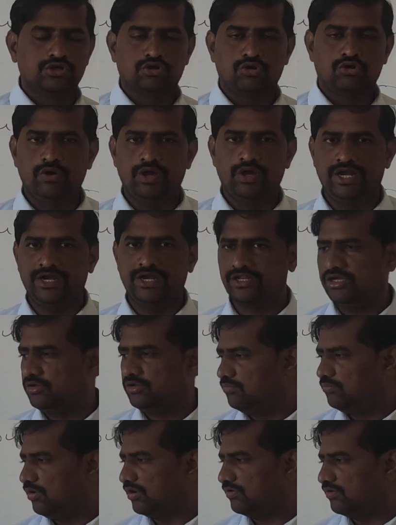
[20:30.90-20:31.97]

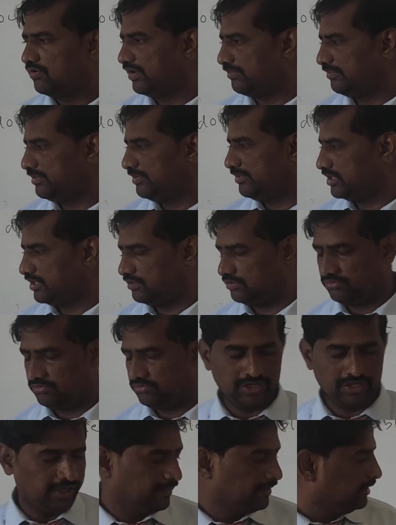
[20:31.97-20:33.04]
covalent bond formation.
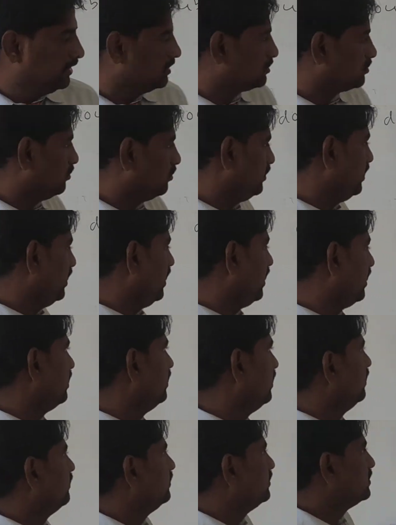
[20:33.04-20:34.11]
Okay, so
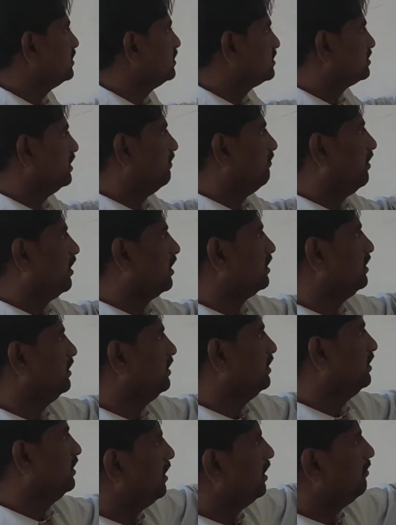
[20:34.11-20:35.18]
here this is the what
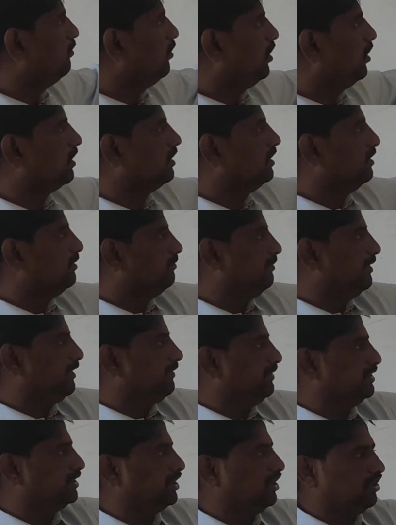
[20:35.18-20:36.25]
double bond
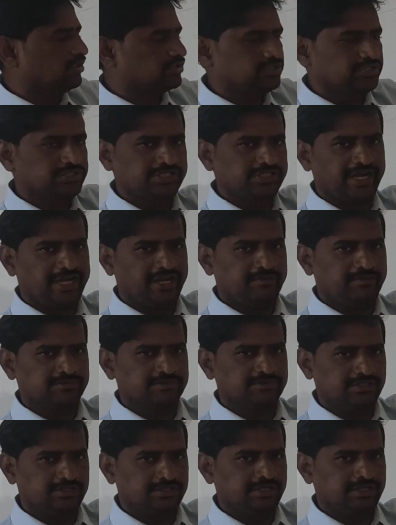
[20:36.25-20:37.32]
between the oxygen atoms.
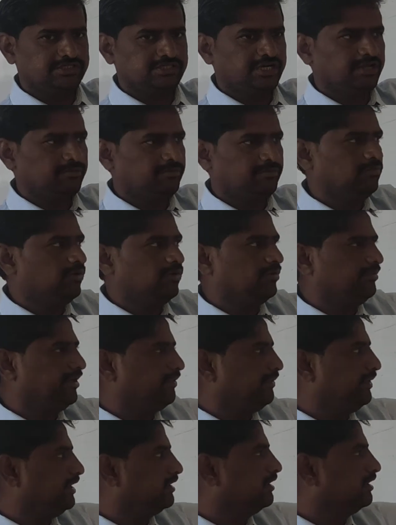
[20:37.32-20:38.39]
There is a double bond
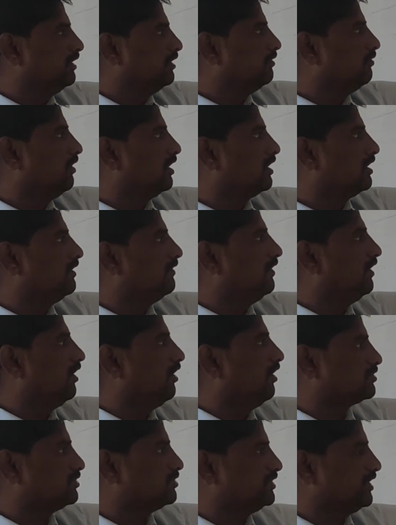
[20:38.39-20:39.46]
between what the
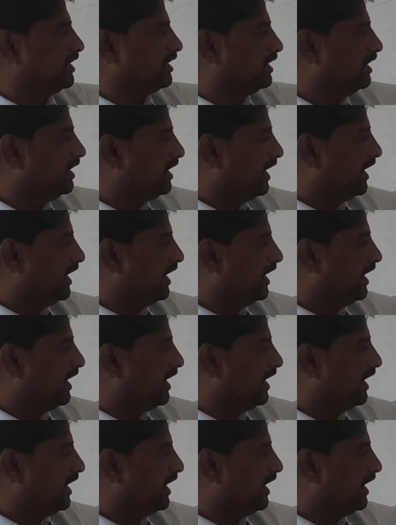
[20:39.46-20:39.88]
oxygen